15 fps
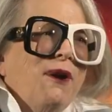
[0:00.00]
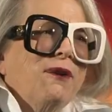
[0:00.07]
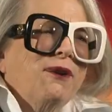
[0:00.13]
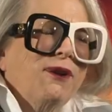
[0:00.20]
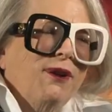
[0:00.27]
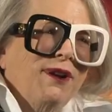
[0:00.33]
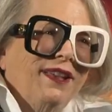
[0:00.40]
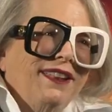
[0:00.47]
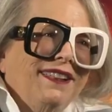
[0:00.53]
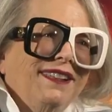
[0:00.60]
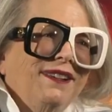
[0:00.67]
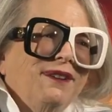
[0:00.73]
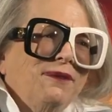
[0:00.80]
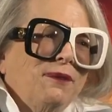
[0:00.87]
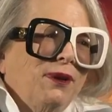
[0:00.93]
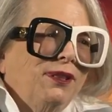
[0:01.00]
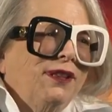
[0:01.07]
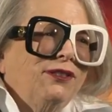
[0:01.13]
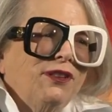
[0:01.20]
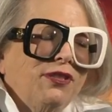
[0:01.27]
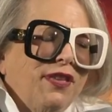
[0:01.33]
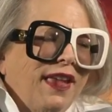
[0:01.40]
in the coming months. Well,
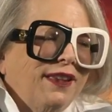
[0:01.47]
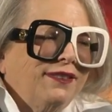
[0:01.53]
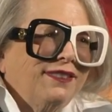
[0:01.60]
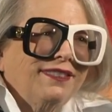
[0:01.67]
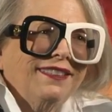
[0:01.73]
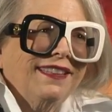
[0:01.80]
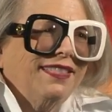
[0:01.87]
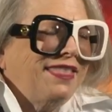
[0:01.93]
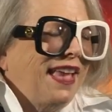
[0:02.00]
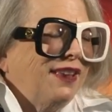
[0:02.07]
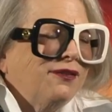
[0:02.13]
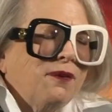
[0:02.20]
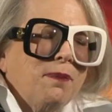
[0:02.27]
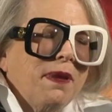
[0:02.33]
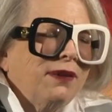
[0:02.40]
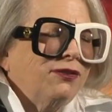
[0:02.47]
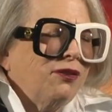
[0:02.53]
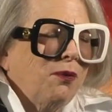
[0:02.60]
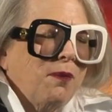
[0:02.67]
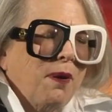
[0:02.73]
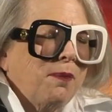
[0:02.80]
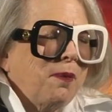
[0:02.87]
listen, I know it. Thanks for being
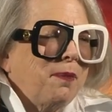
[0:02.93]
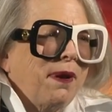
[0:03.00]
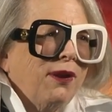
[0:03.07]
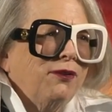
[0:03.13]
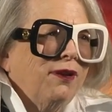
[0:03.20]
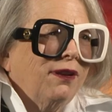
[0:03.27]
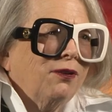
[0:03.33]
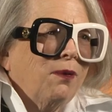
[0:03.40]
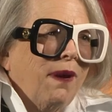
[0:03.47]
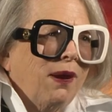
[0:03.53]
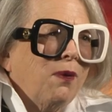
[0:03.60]
so well prepared. You had great